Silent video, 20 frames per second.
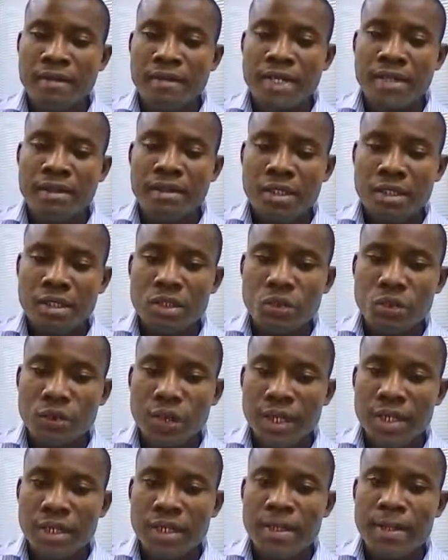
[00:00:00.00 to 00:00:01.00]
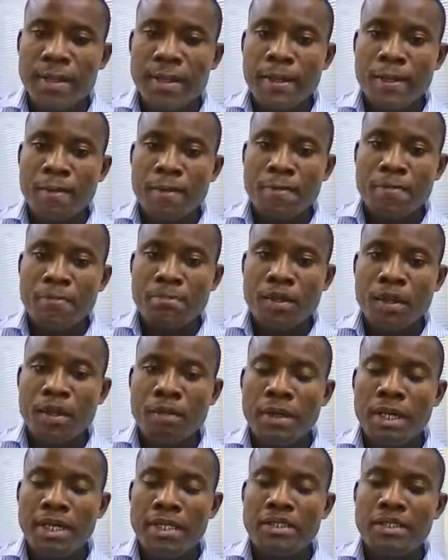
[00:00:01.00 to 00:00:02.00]
In this way, you
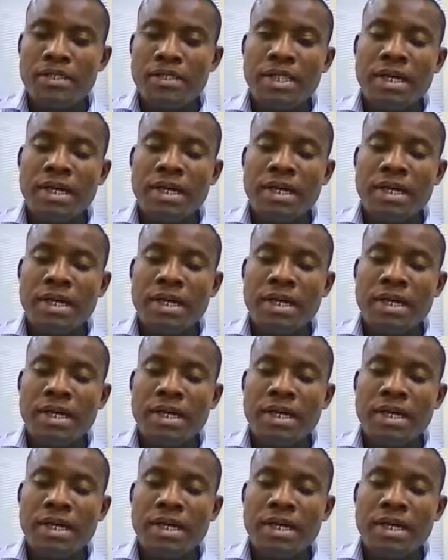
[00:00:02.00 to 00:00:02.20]
might just